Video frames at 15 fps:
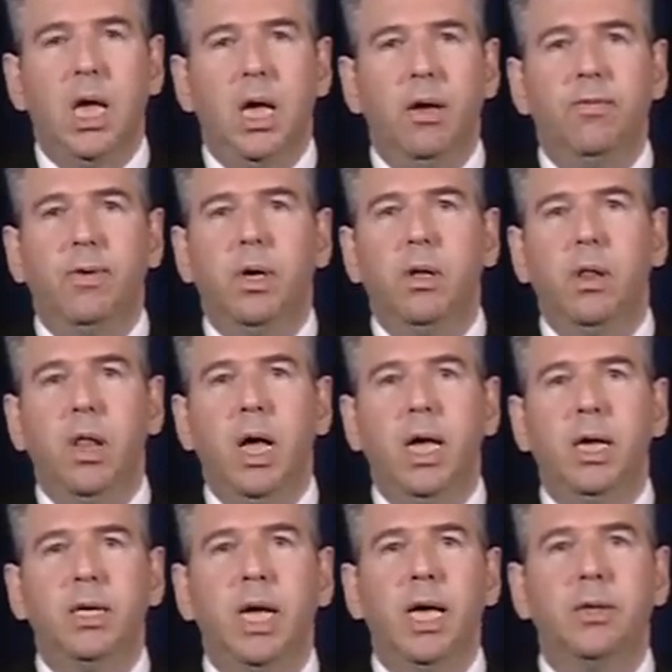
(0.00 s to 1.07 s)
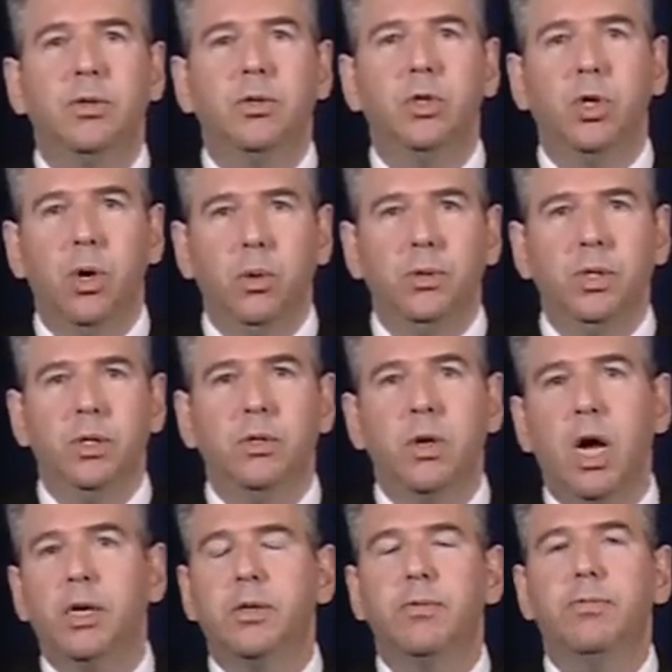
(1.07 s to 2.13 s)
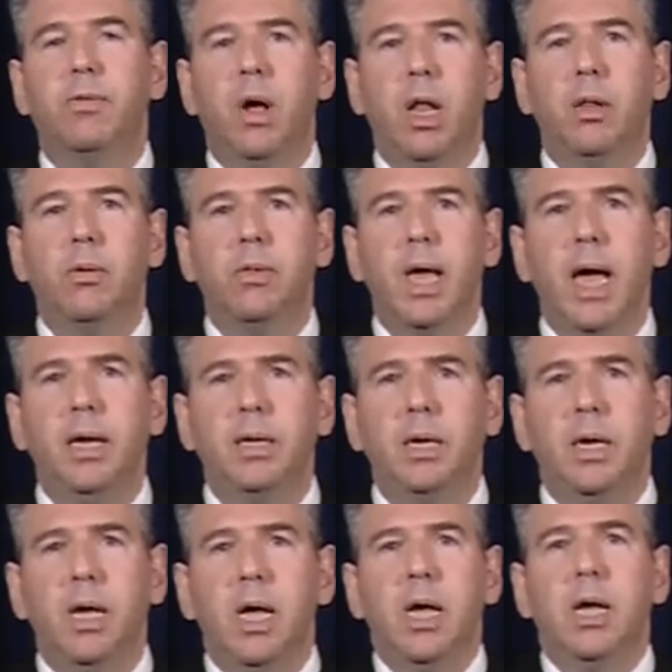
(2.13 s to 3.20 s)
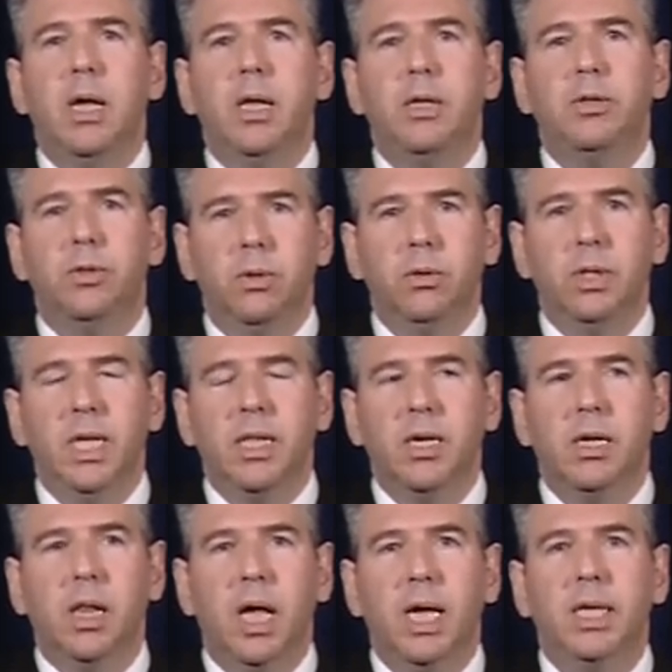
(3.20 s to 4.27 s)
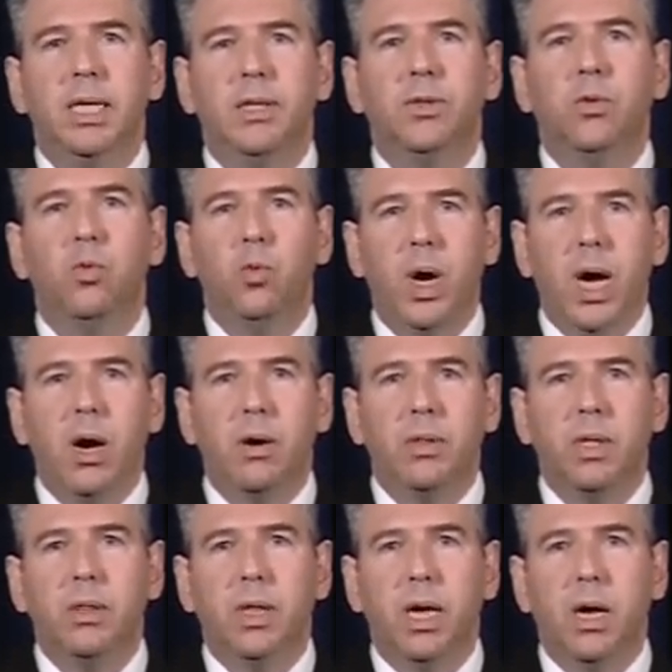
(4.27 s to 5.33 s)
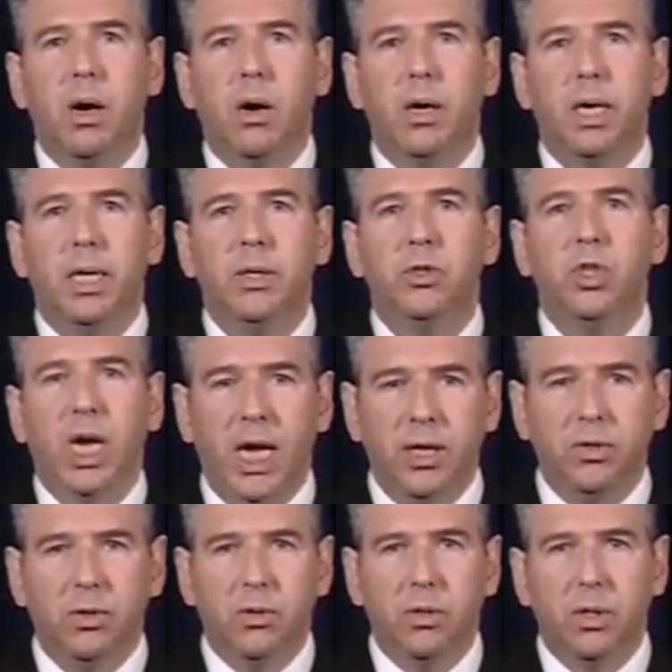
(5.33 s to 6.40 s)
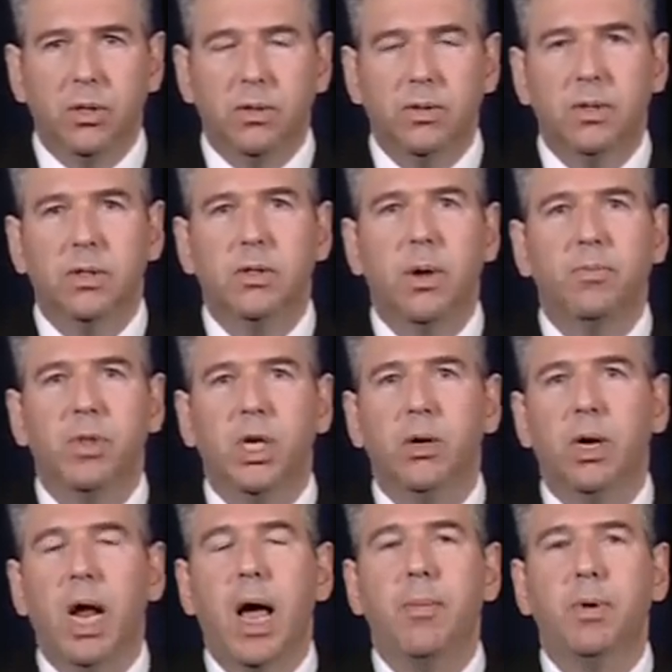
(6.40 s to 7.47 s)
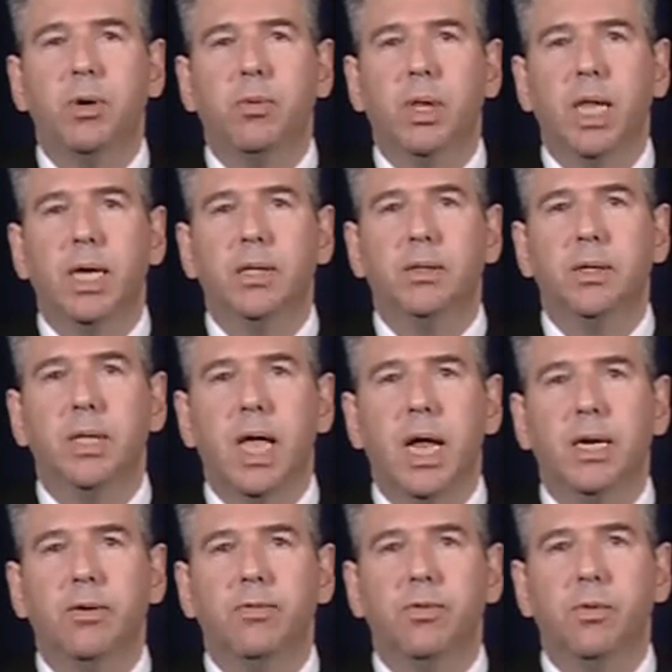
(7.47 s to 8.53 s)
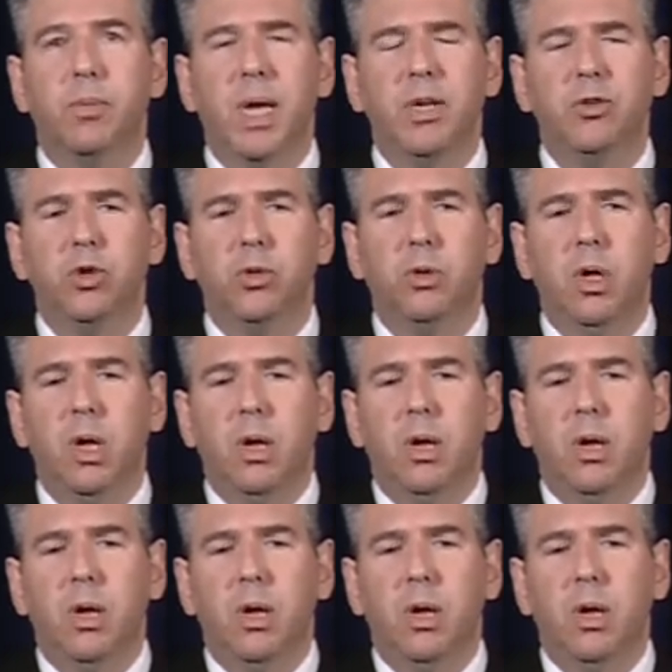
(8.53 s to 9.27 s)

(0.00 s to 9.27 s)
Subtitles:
If a client has chosen not to follow that, certainly the client is aware that they are in danger, that something could happen related to that information.